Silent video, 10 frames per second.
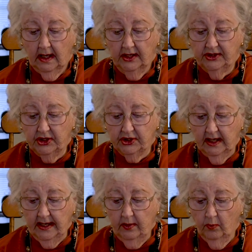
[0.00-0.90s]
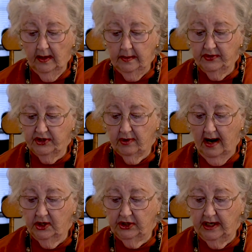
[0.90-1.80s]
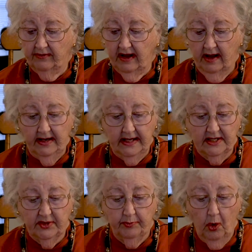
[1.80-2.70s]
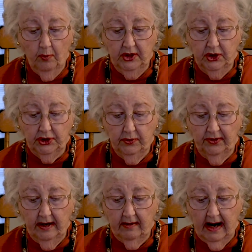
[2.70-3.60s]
Additionally, William's strategy of having his bowmen shoot their